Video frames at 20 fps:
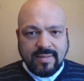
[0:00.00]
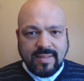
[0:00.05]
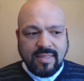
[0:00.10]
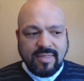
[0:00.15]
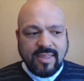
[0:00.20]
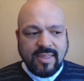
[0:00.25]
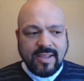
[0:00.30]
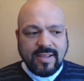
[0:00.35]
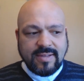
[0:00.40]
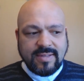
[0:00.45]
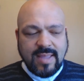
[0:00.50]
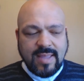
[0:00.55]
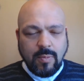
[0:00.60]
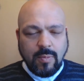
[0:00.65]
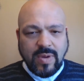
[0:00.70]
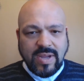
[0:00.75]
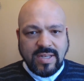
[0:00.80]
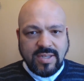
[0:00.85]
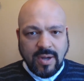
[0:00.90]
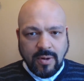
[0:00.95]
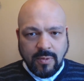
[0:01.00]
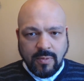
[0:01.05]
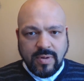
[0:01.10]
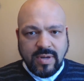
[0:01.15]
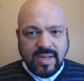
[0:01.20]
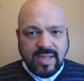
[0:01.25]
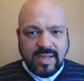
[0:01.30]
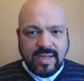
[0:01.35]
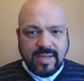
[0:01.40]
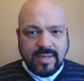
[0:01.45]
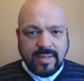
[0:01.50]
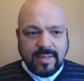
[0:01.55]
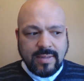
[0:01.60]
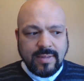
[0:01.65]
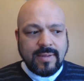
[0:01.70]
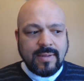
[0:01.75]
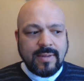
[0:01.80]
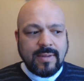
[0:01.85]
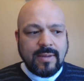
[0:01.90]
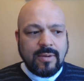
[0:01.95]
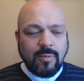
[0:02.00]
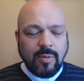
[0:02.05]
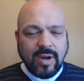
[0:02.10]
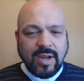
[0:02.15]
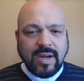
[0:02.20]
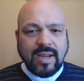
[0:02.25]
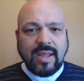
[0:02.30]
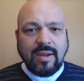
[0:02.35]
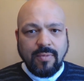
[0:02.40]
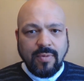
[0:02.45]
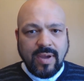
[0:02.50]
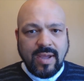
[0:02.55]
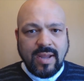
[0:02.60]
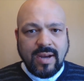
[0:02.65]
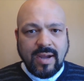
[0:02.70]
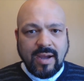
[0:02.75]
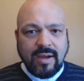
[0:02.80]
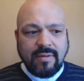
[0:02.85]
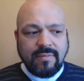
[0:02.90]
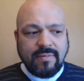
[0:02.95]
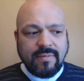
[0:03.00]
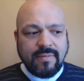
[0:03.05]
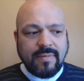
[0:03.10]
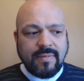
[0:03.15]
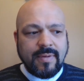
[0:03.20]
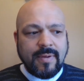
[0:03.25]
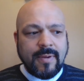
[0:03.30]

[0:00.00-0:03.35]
the things that we don't need, we're going to get rid of.